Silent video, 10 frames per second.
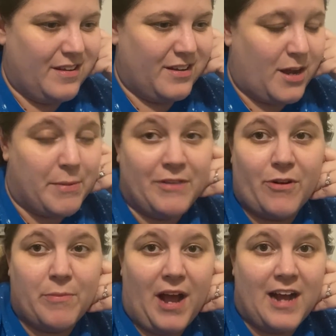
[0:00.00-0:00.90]
coming
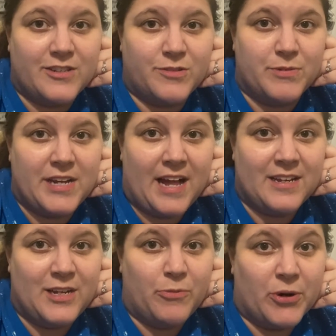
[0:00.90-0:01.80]
from a
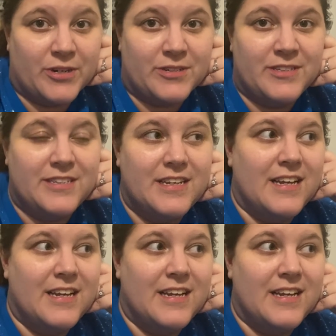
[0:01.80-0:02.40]
hospitality world,